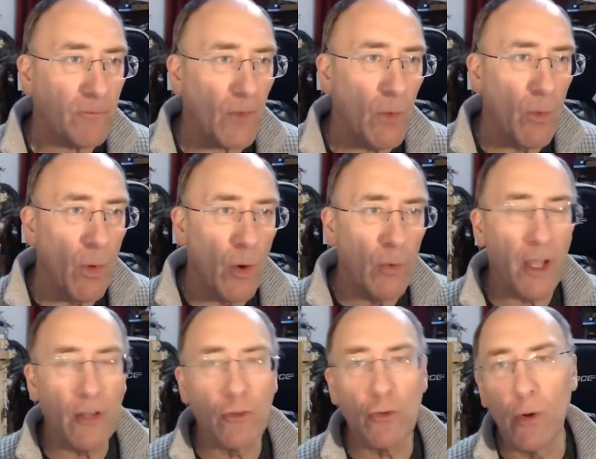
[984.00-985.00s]
We won't
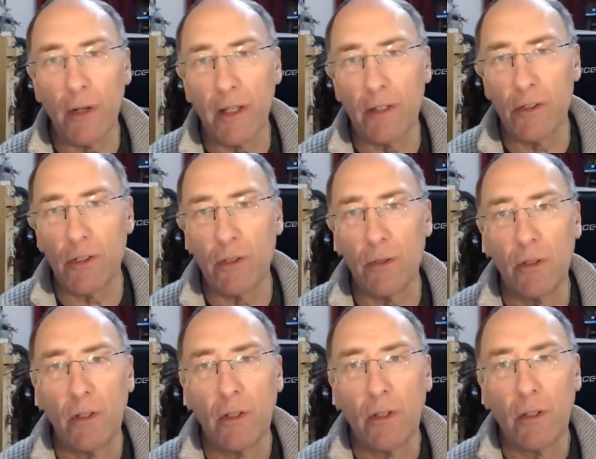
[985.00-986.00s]
get drawn into
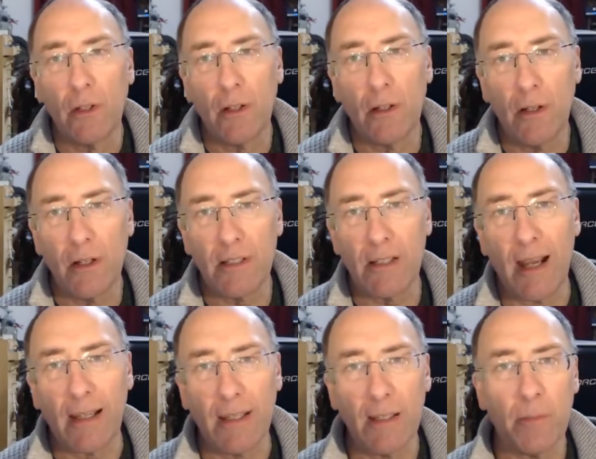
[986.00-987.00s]

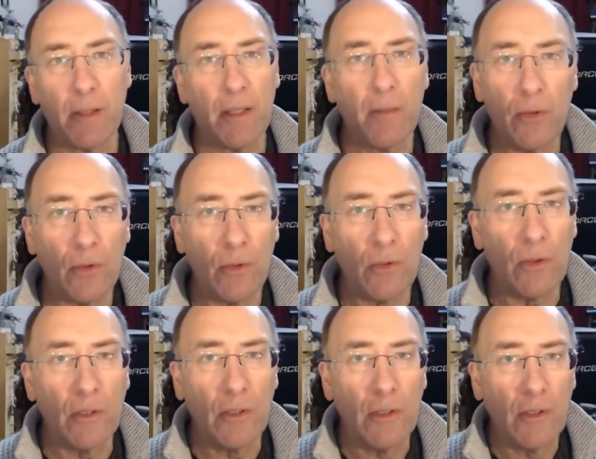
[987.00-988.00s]
attacking
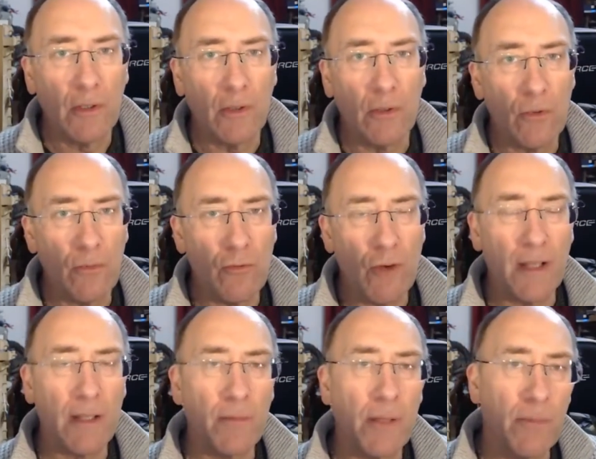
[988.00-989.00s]
people or
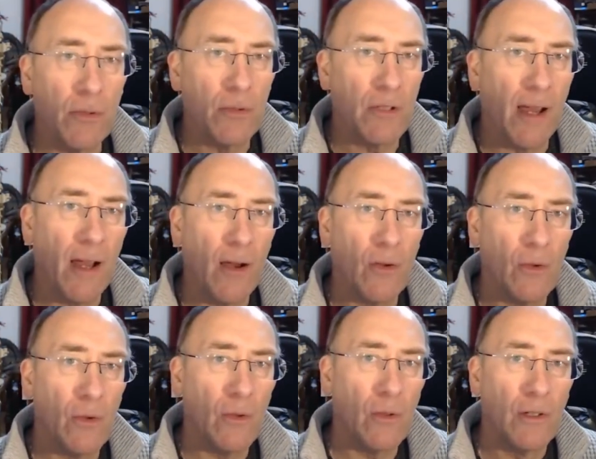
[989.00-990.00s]
running people down
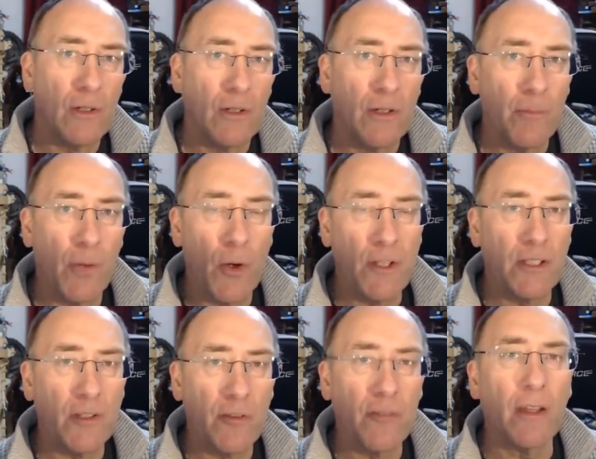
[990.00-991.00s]
or
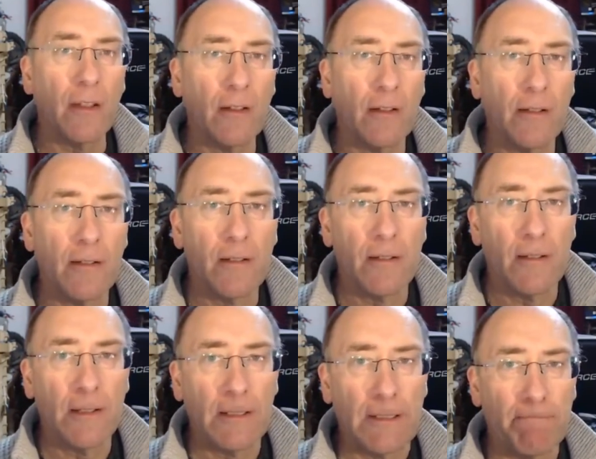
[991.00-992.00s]
pointing the finger,
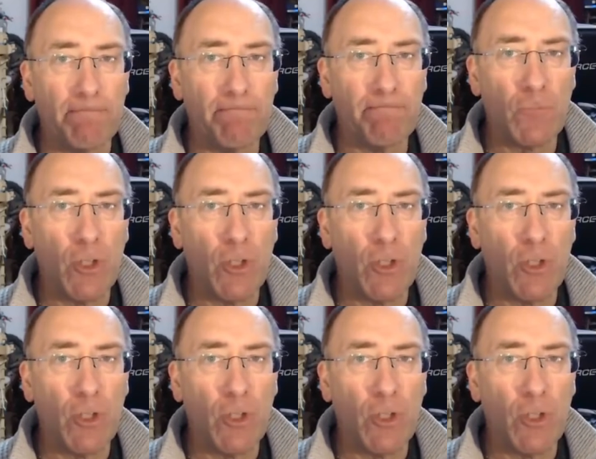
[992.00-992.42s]
and